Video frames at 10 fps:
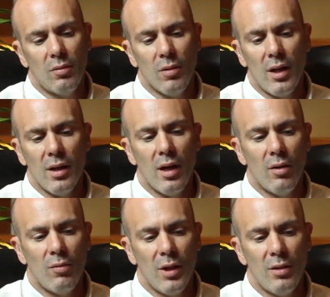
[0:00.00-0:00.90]
Look, right
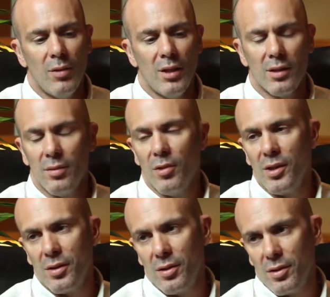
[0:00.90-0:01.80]
now, we did some
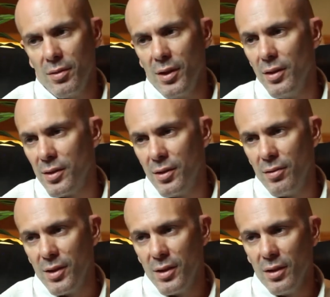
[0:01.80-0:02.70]
research with Nielsen
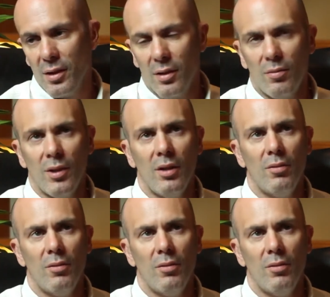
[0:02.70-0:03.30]
recently, and